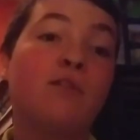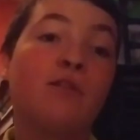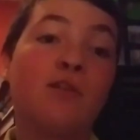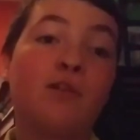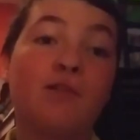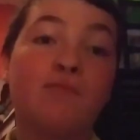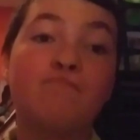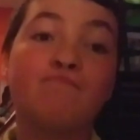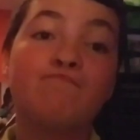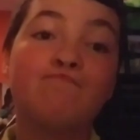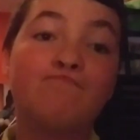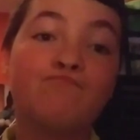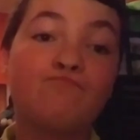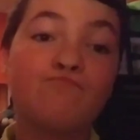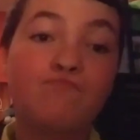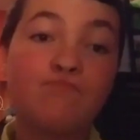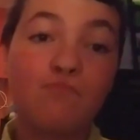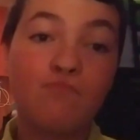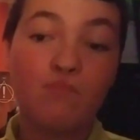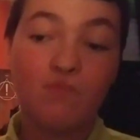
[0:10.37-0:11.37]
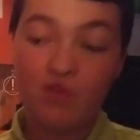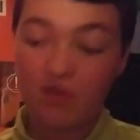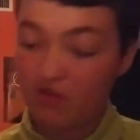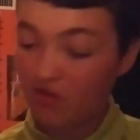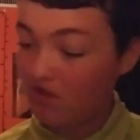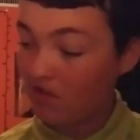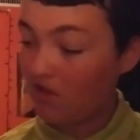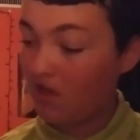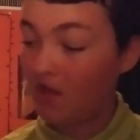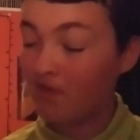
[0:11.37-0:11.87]
Um,
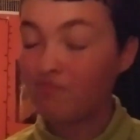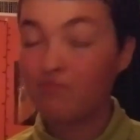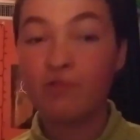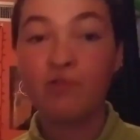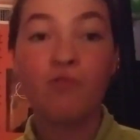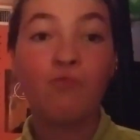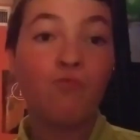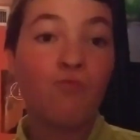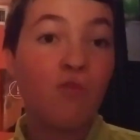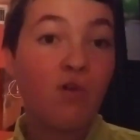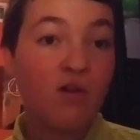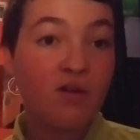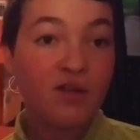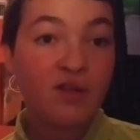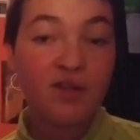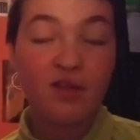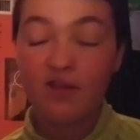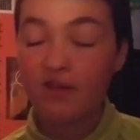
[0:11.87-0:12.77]
I'm gonna walk